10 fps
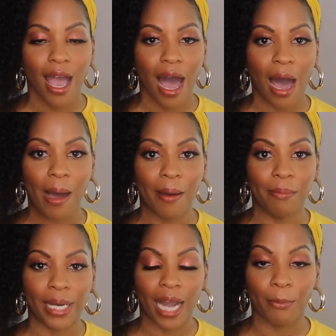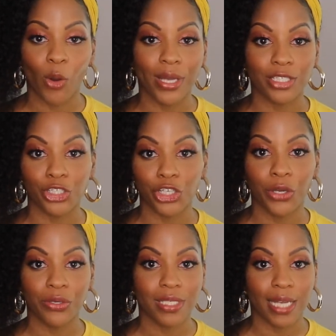But I'm going to show
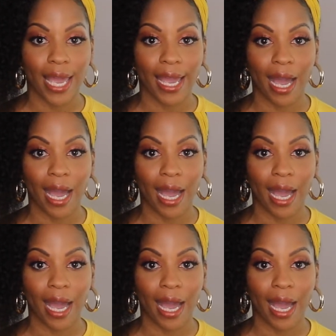you today,